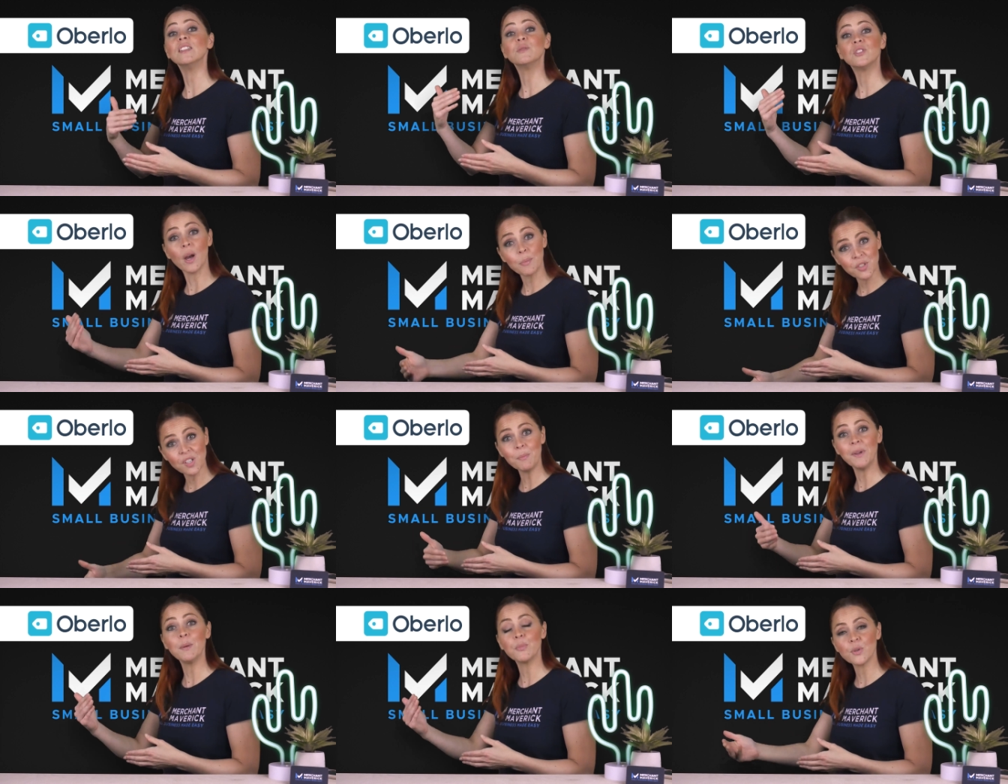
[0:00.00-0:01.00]
the
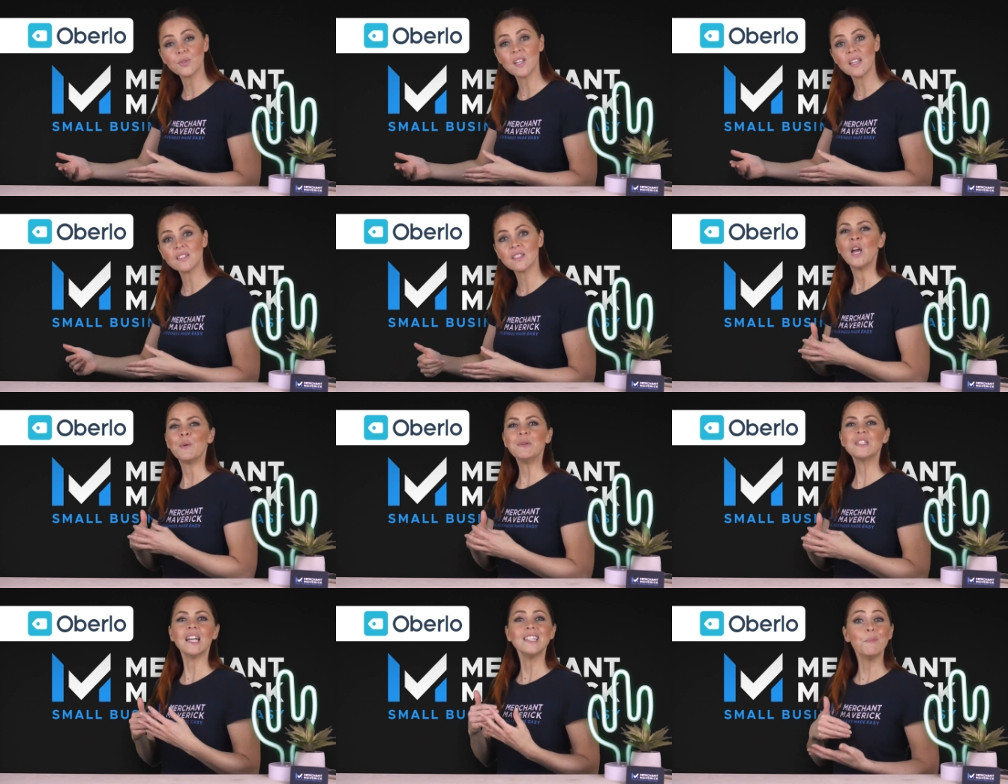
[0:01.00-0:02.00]
dropshipping process.
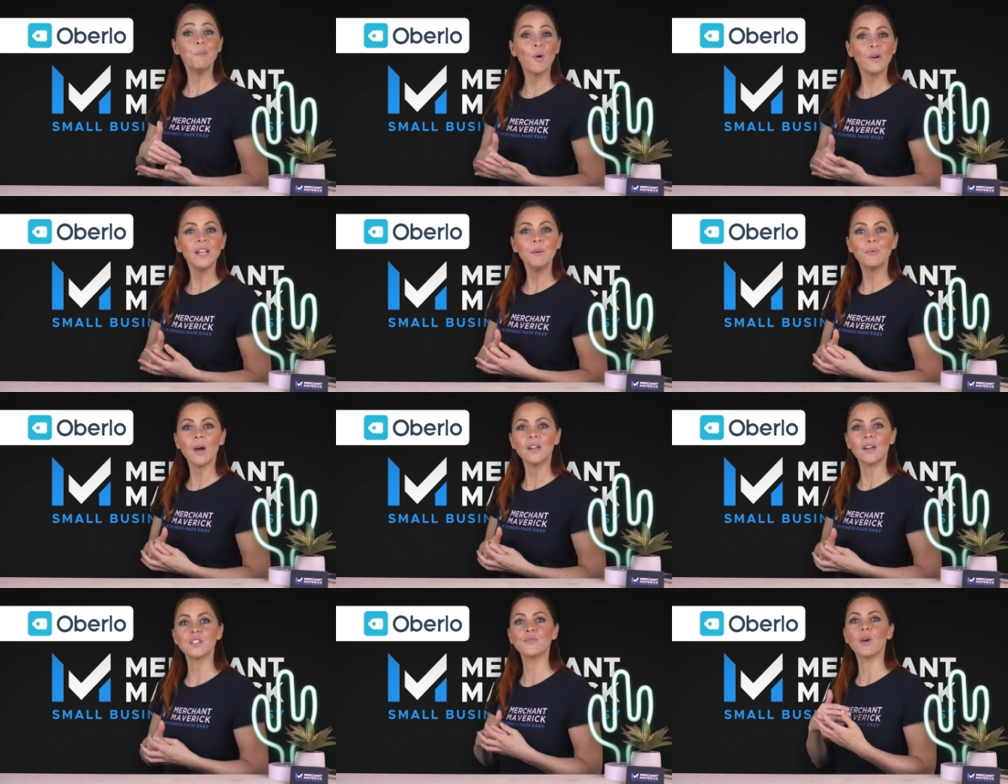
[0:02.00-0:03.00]
Besides importing
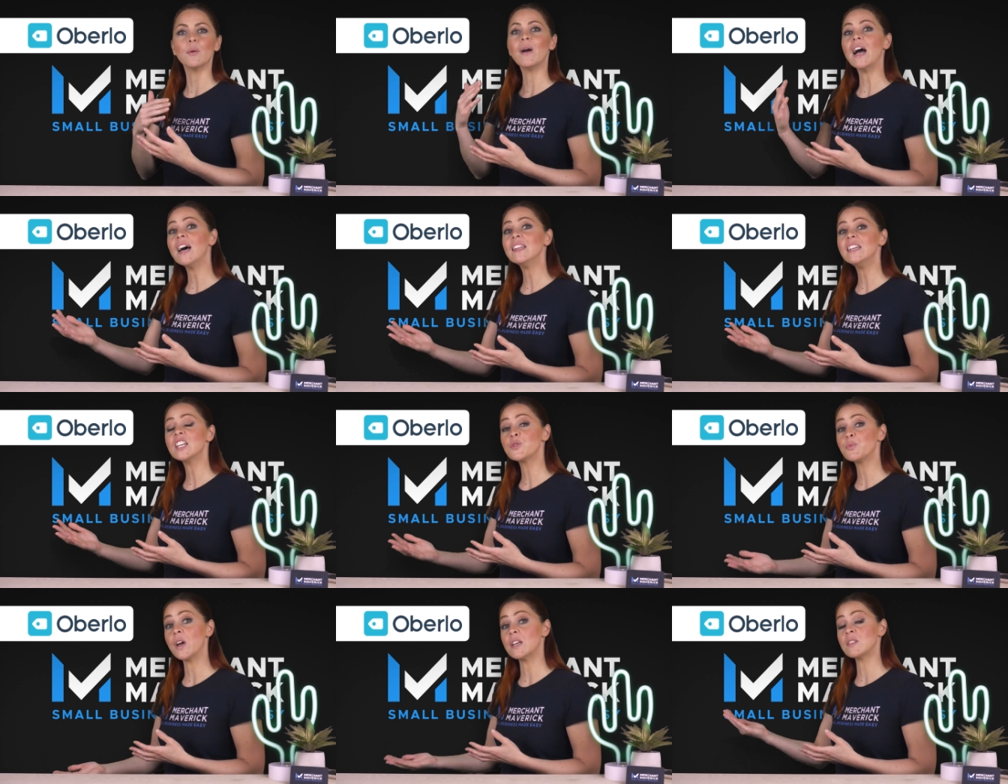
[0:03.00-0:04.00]
products from
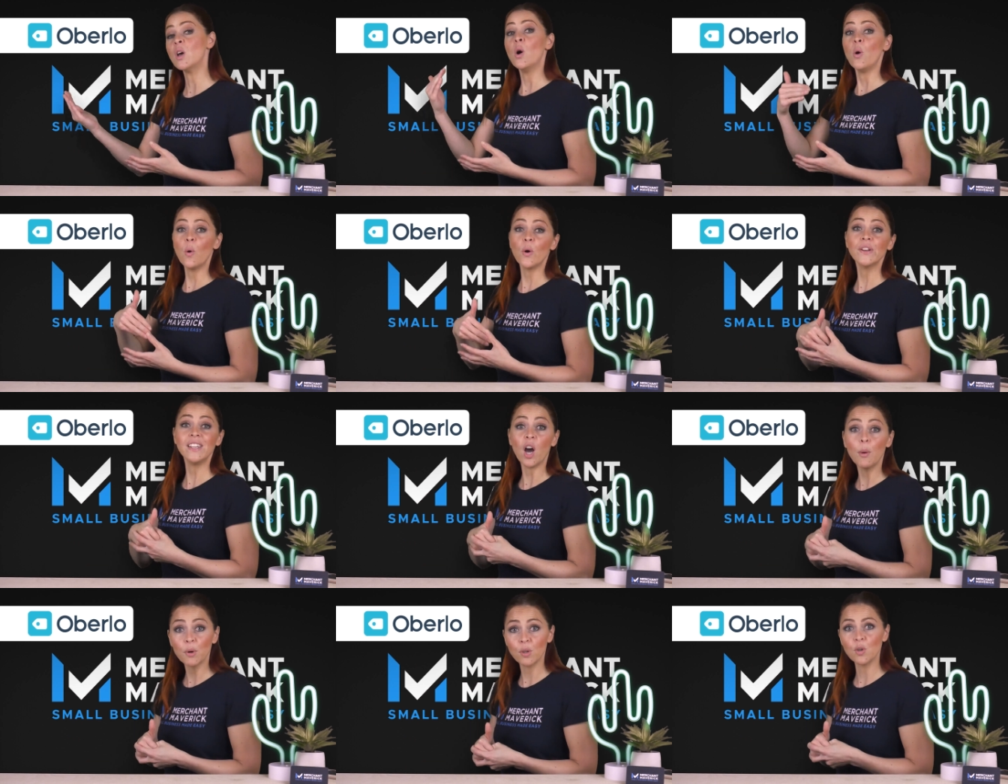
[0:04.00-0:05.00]
AliExpress or the
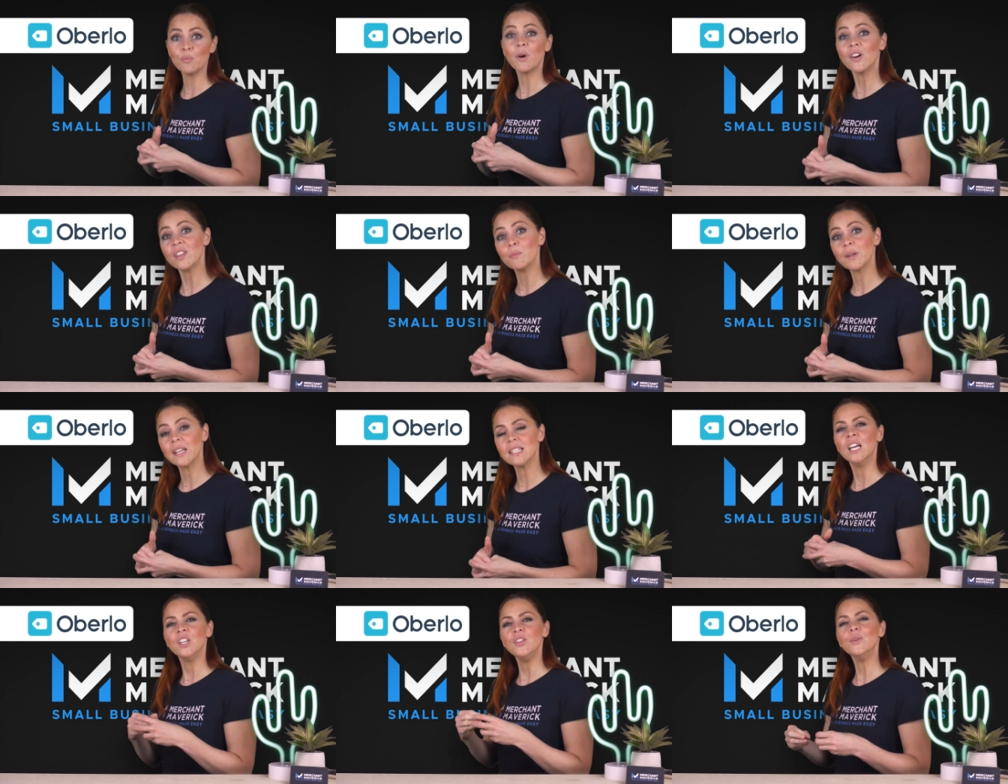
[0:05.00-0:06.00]
Oberlo marketplace,
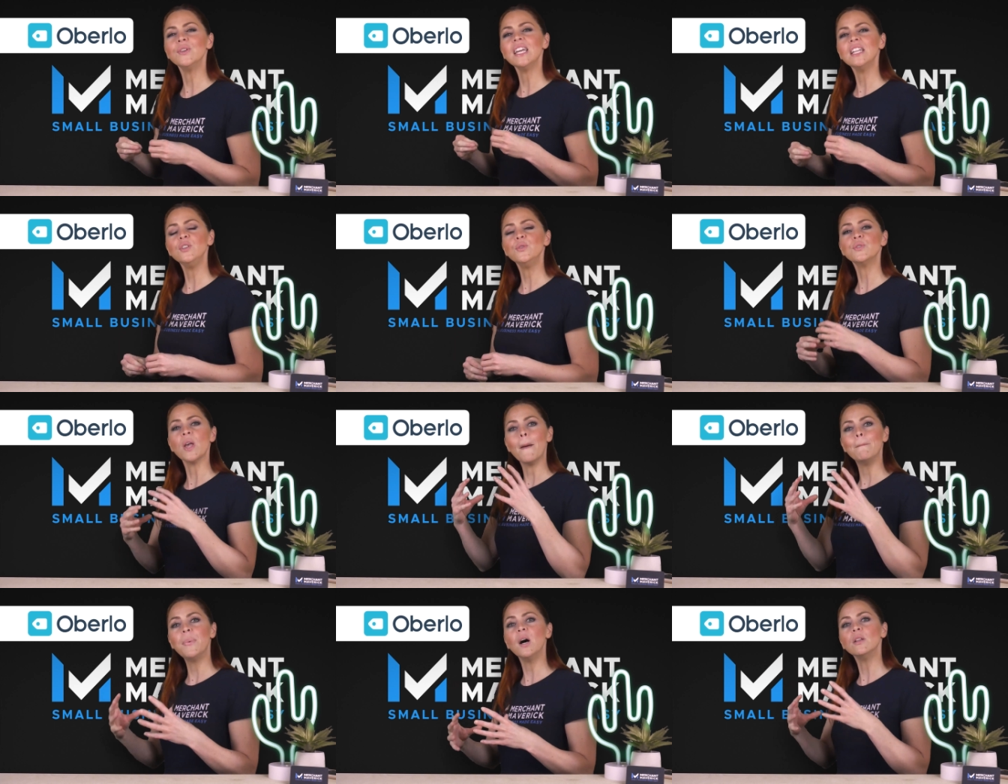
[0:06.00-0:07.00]
you can use
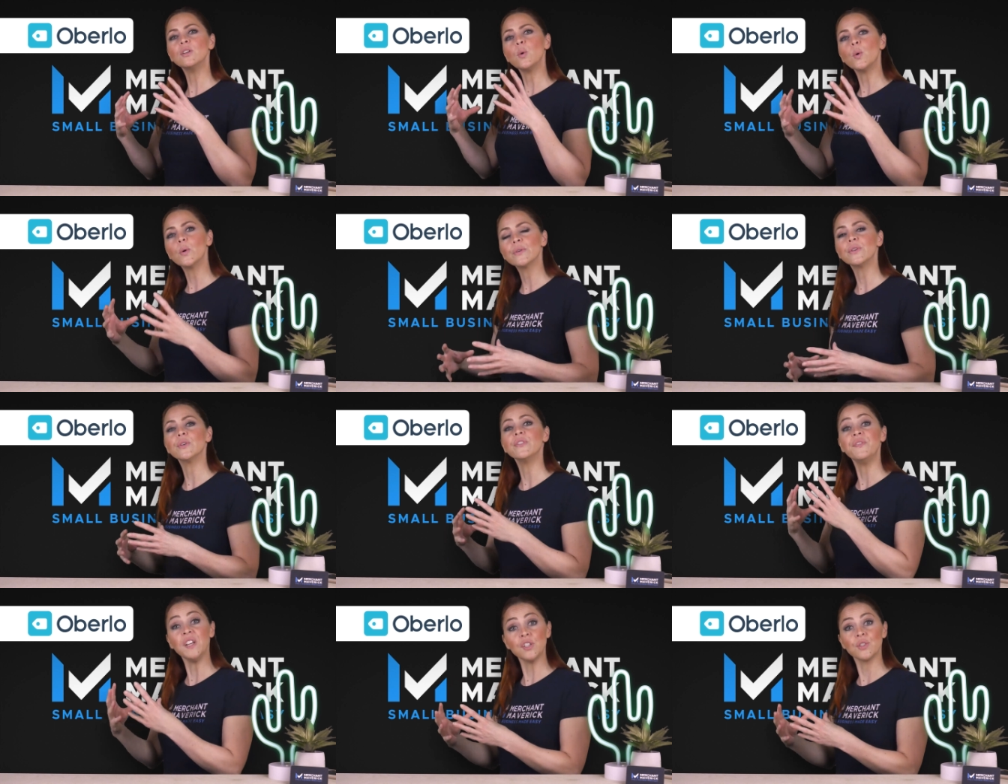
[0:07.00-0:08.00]
bulk order
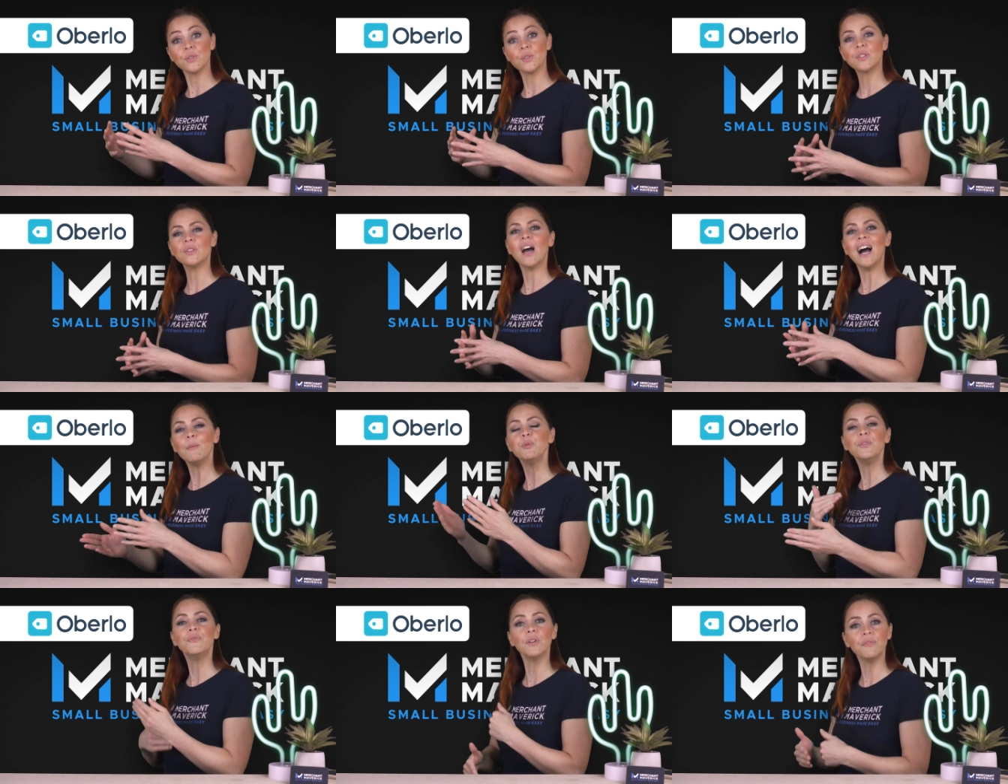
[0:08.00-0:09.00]
features to help
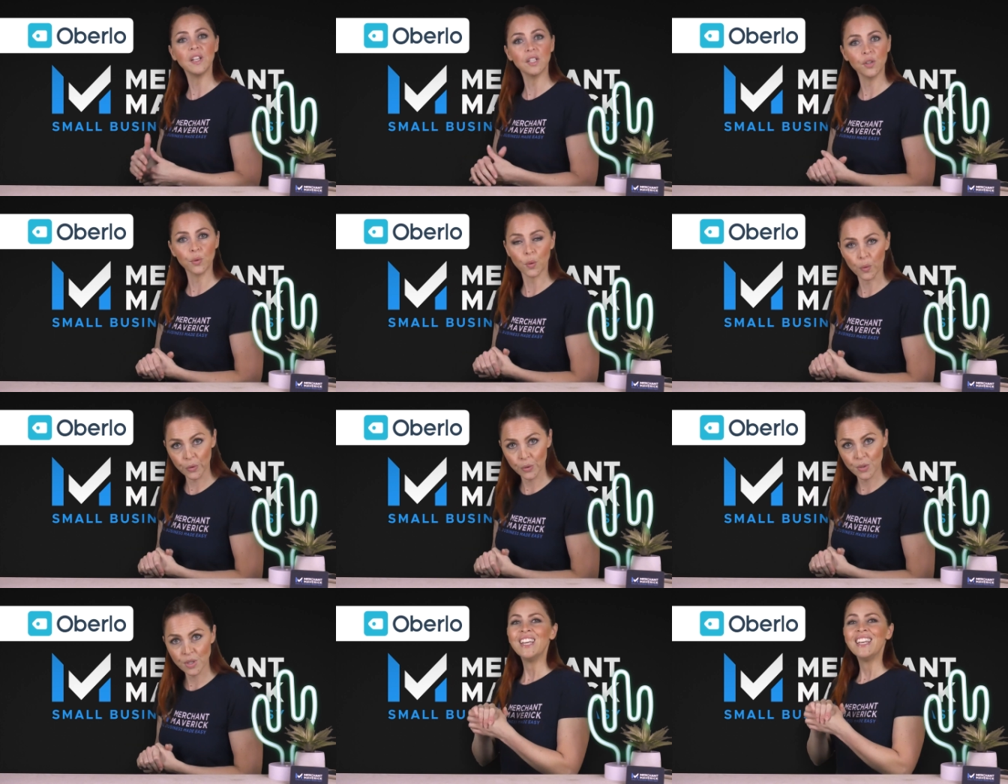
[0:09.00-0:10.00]
you fulfill your
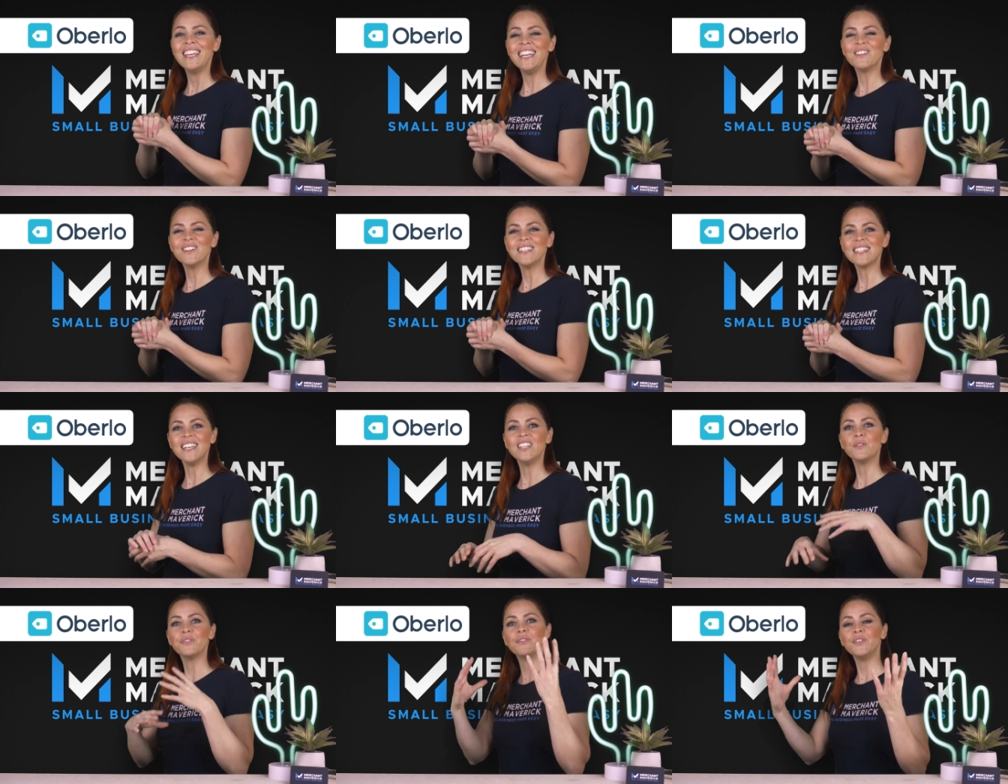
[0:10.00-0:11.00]
orders. Here is an
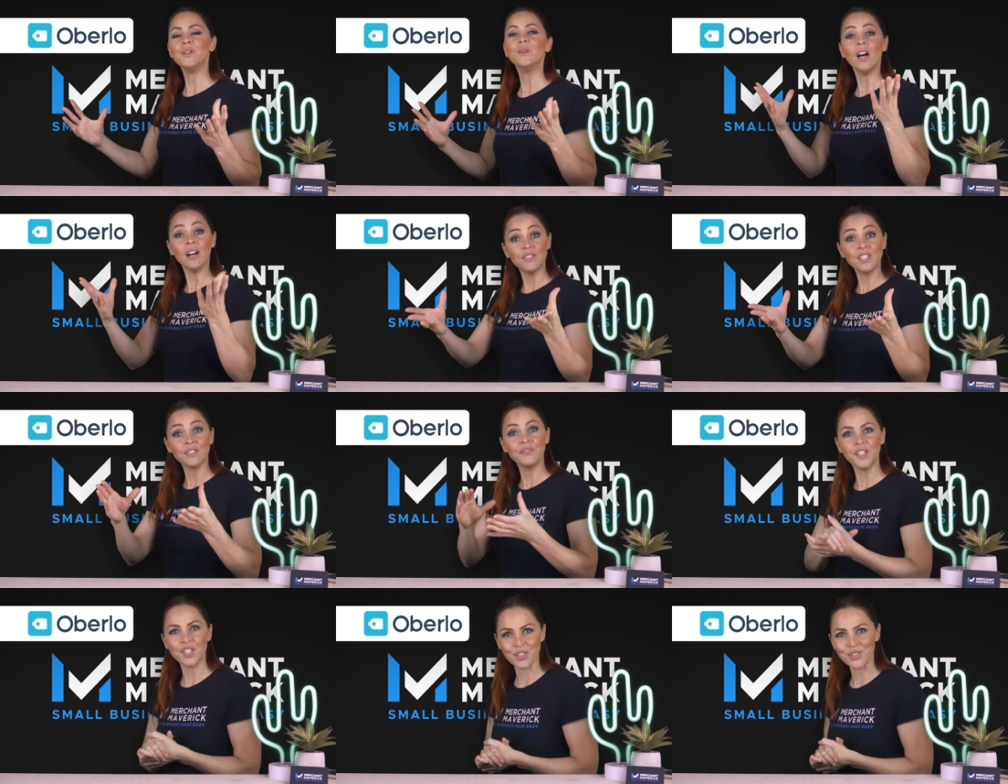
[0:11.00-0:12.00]
overview of their
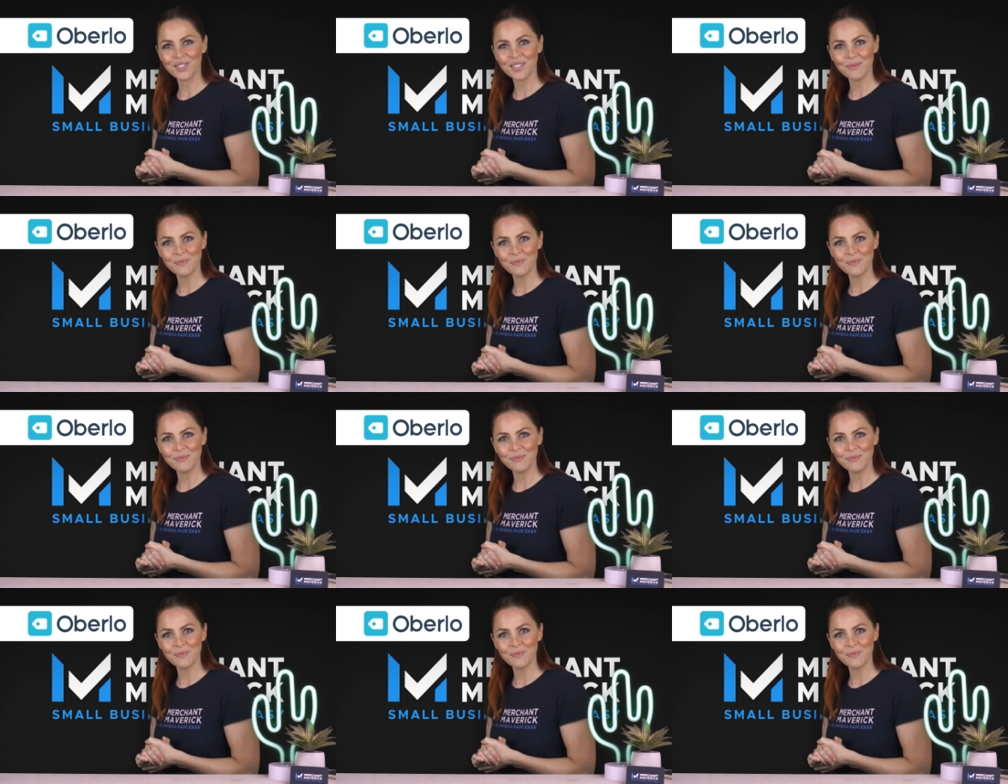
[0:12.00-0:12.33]
features.